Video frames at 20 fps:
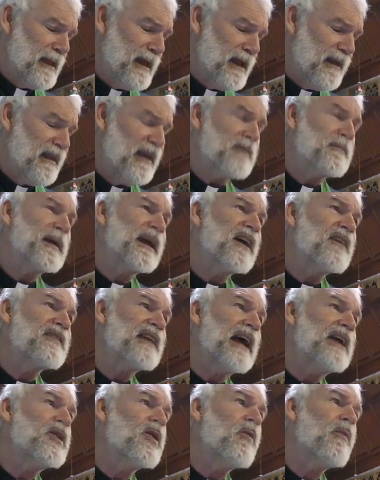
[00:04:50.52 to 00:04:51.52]
And that's because
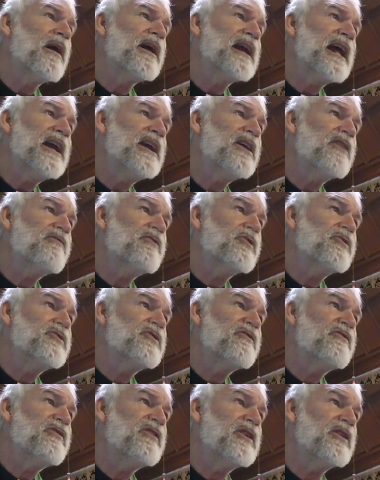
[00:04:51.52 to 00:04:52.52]
I don't want any of you
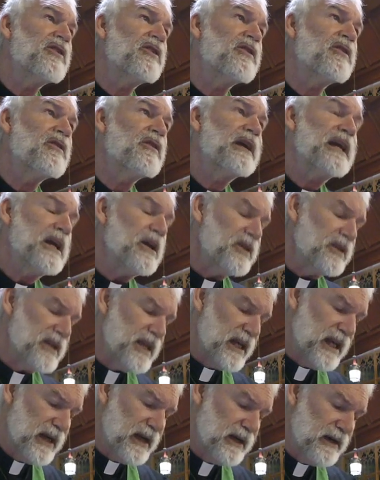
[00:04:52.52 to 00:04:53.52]
to feel
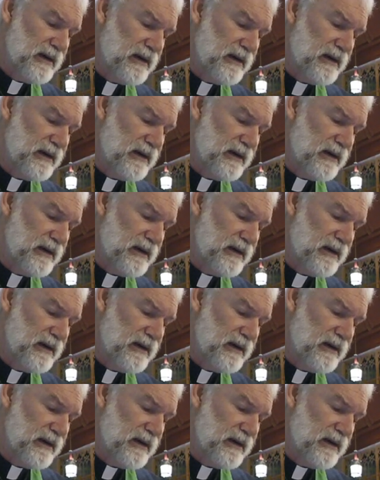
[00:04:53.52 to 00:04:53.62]
guilty